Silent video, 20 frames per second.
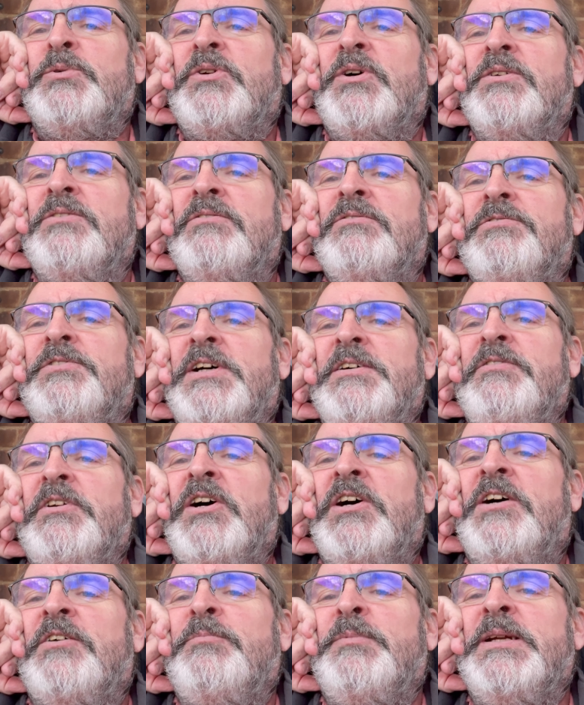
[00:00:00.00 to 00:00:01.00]
on
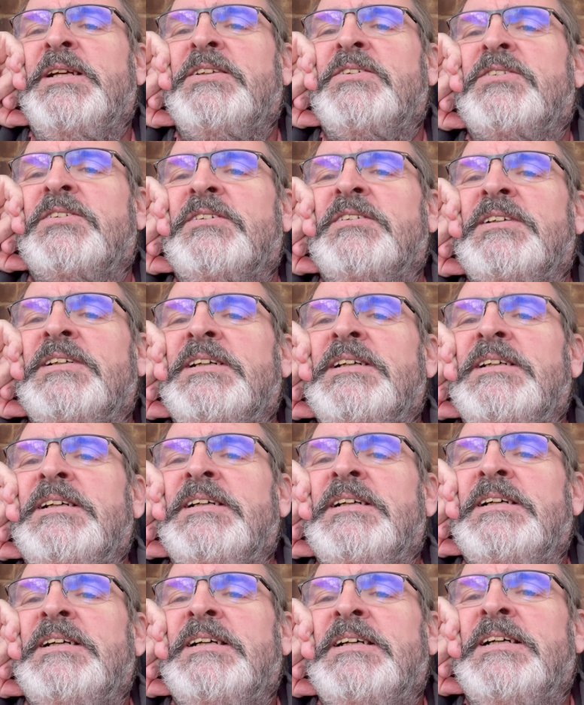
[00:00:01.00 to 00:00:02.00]
5.5 minutes.
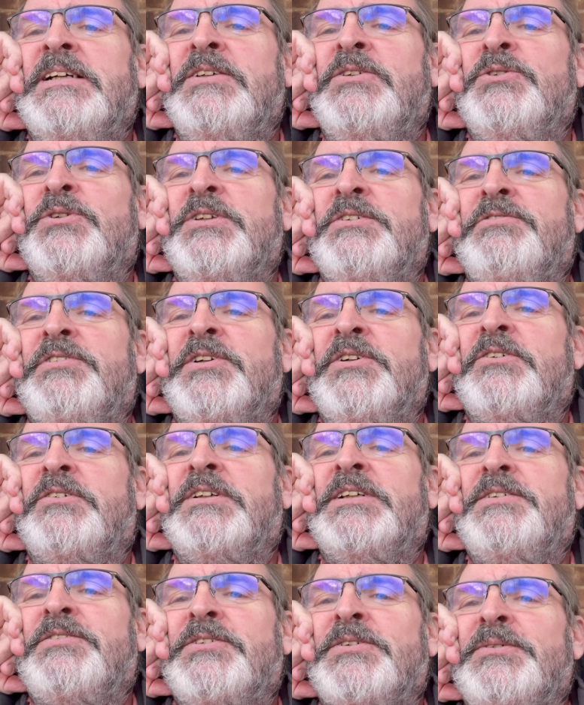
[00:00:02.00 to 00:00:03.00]
Enjoy the
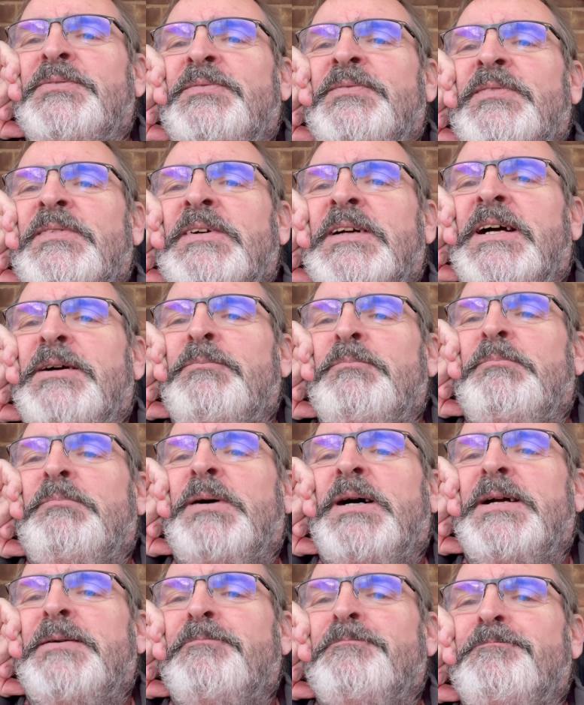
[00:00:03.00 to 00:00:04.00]
photographs.
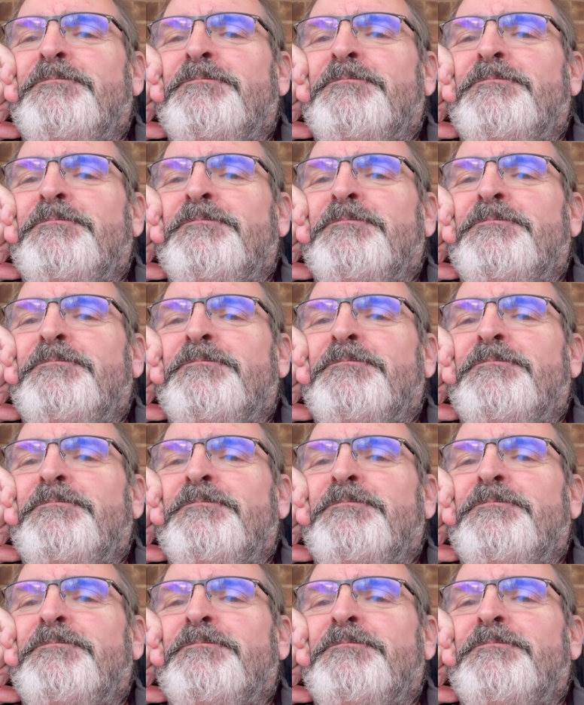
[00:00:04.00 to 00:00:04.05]
Bye.